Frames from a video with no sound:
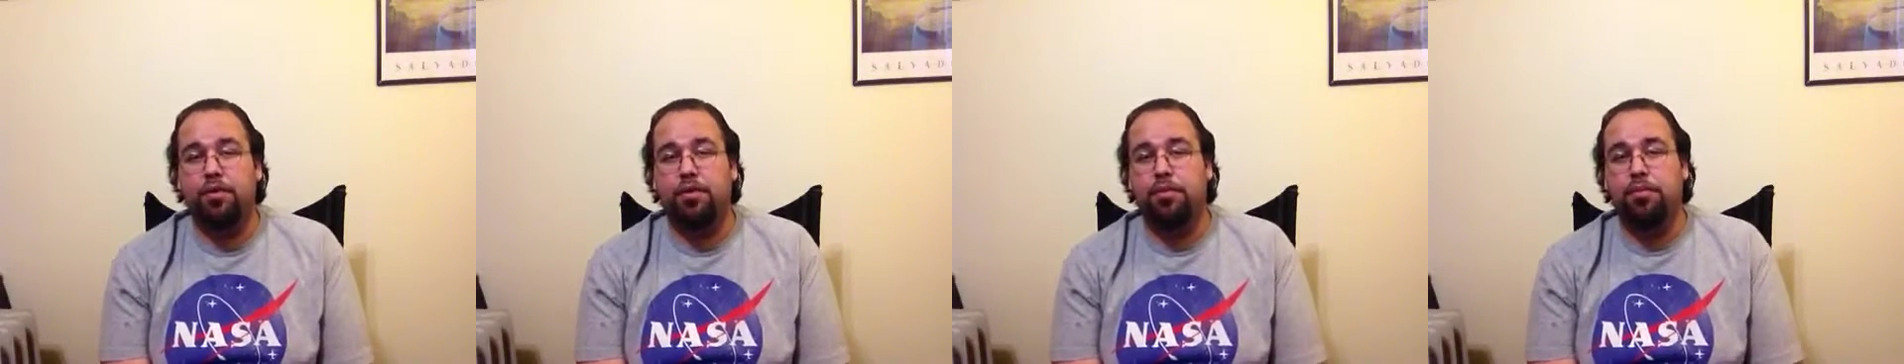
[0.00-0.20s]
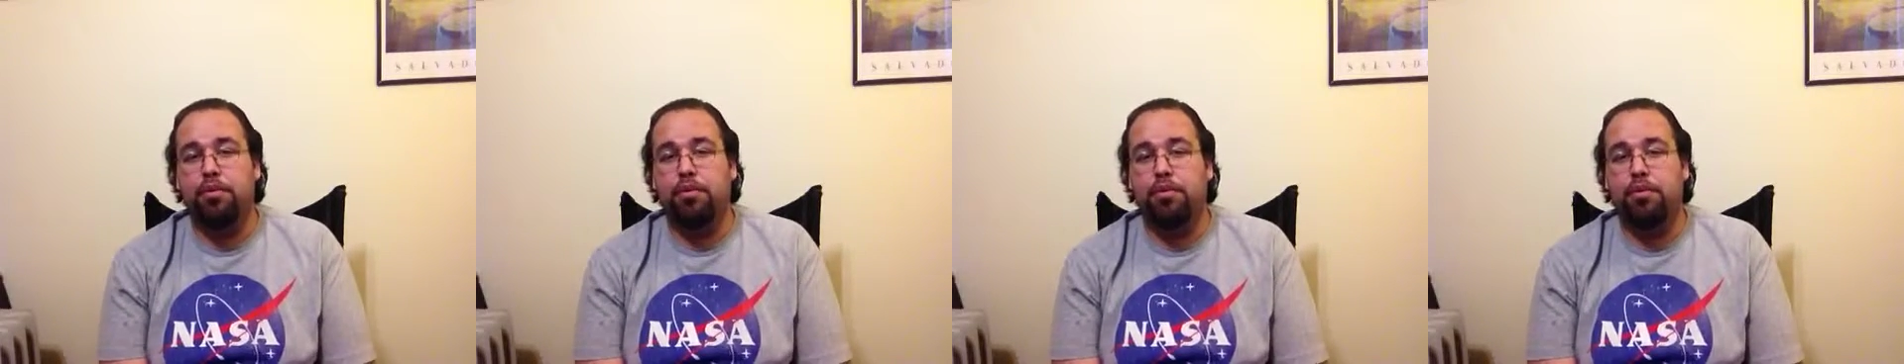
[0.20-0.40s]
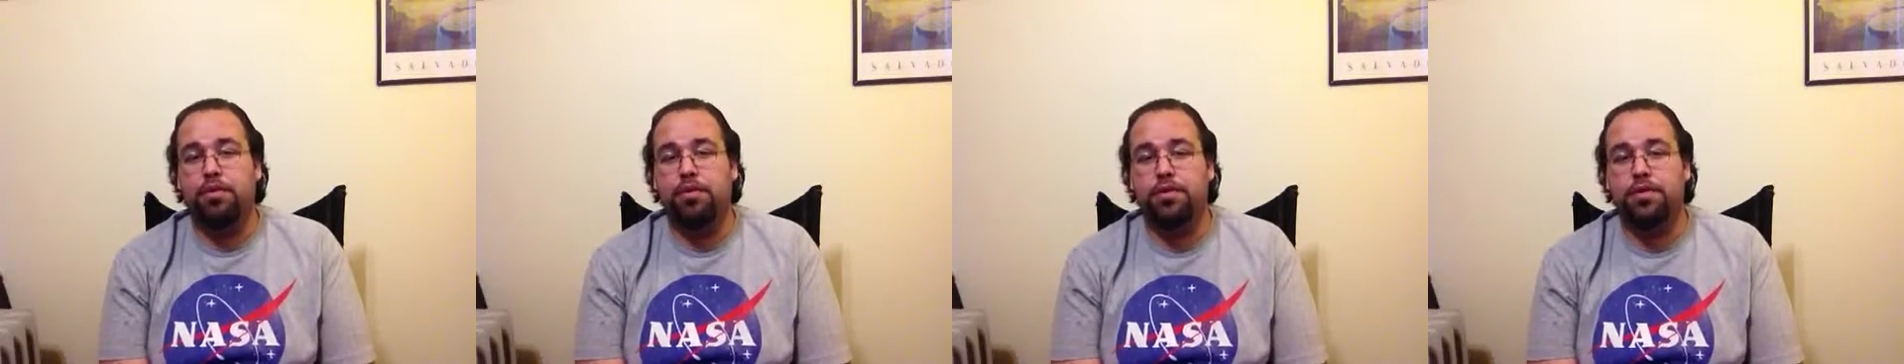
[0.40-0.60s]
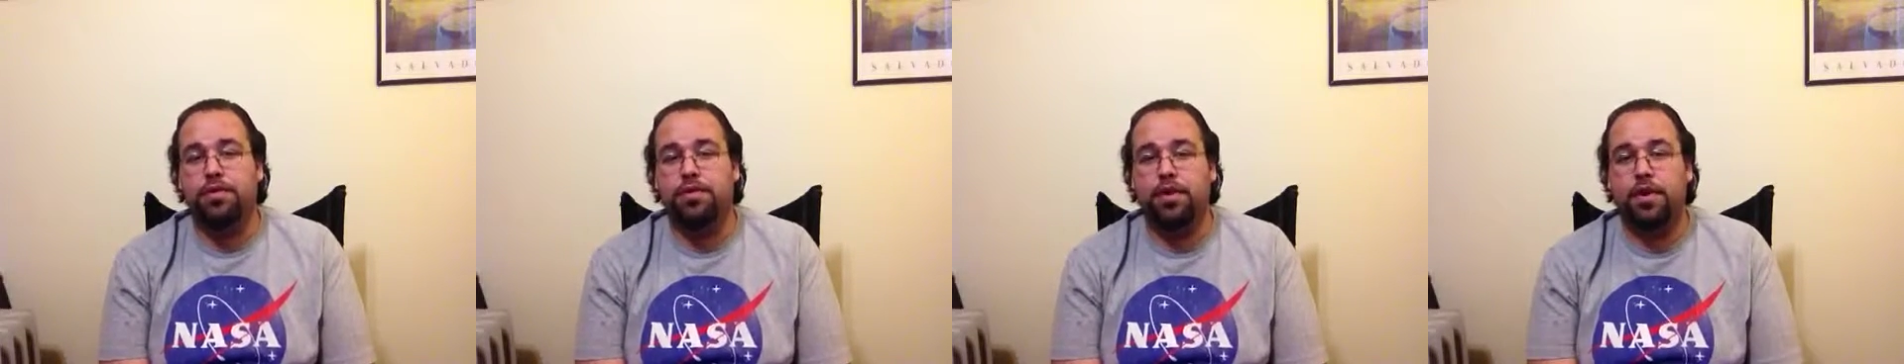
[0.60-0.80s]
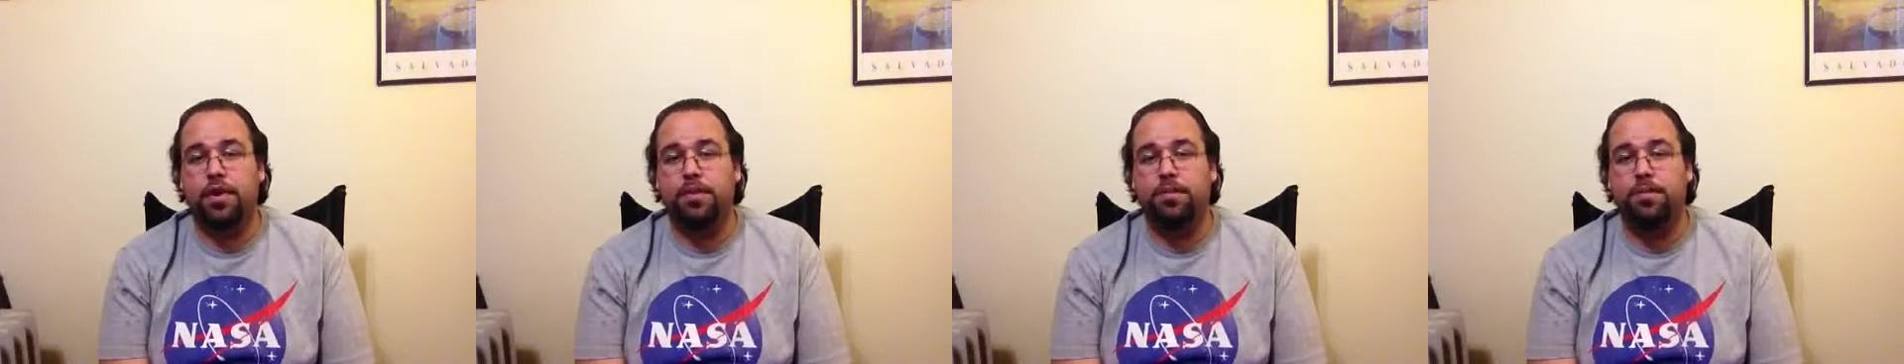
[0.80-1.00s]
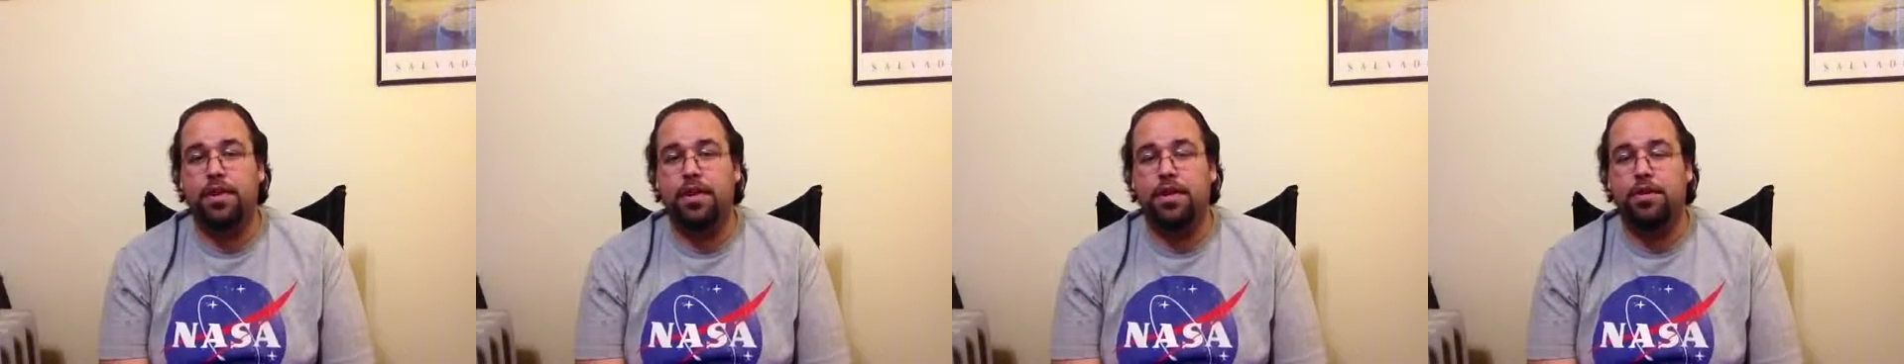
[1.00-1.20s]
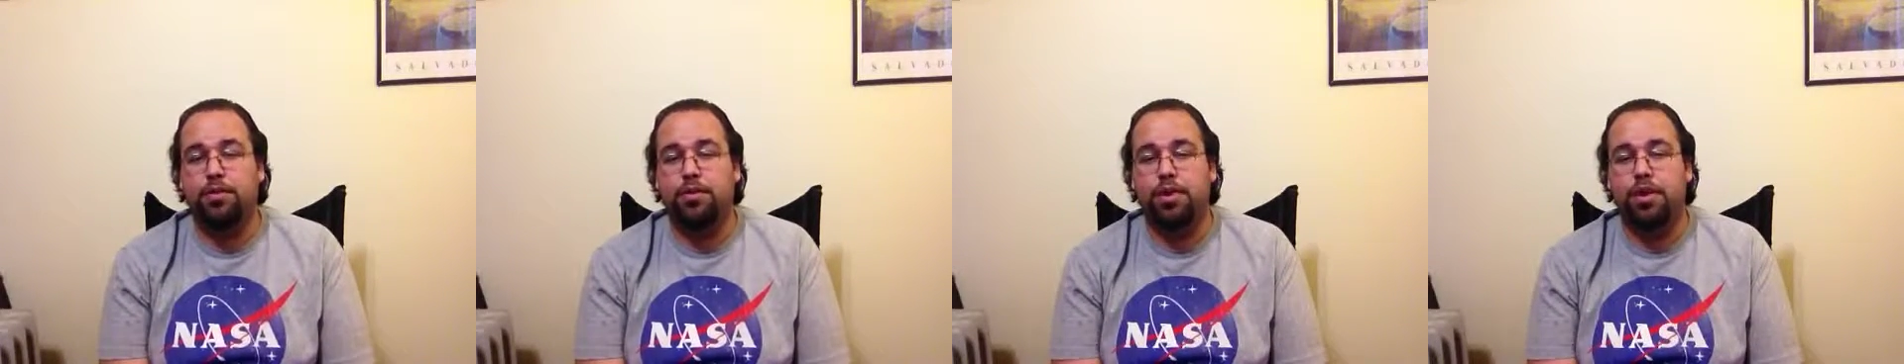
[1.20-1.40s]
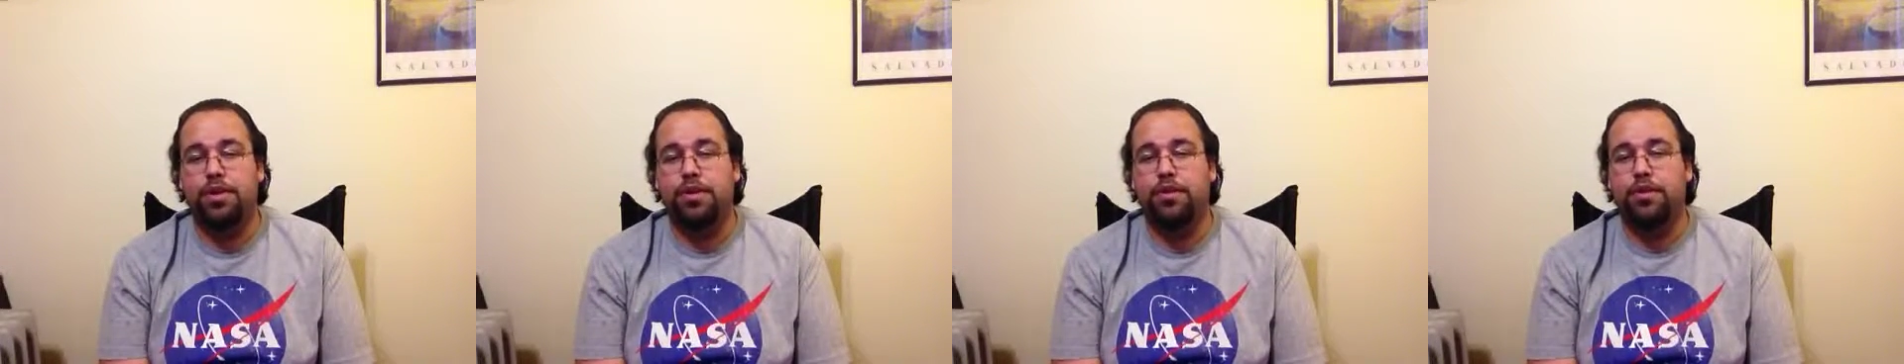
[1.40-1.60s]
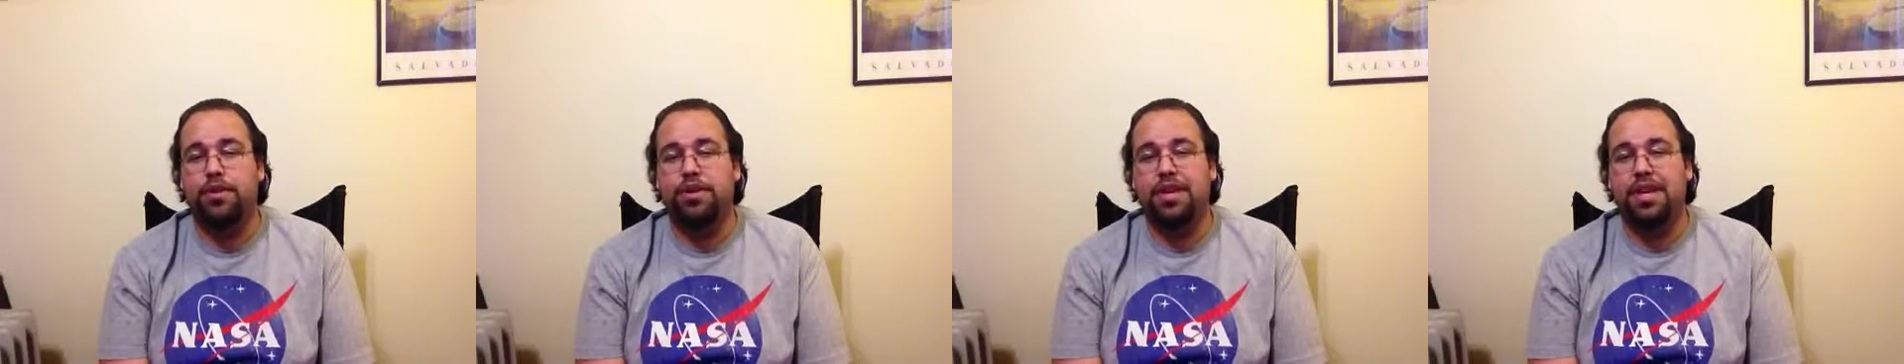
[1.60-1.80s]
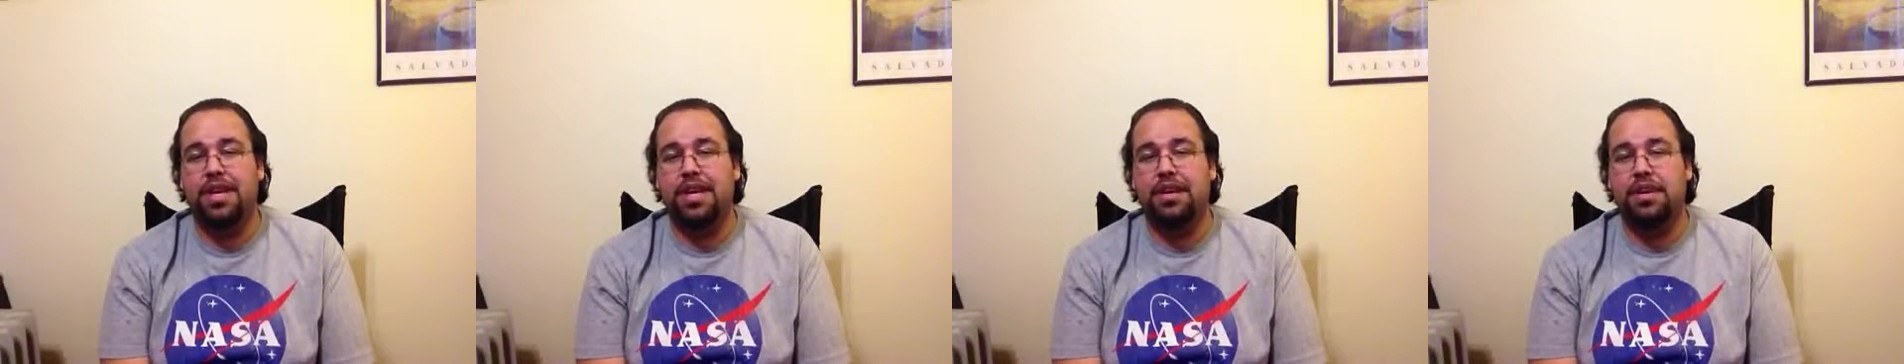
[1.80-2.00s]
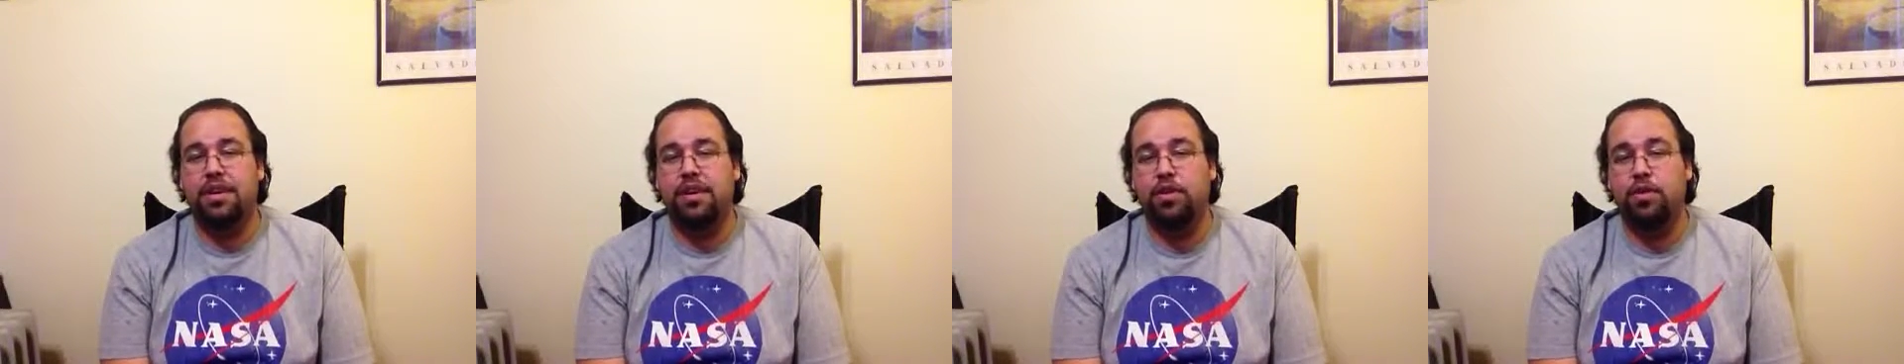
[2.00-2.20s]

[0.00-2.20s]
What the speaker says: reports from the 2013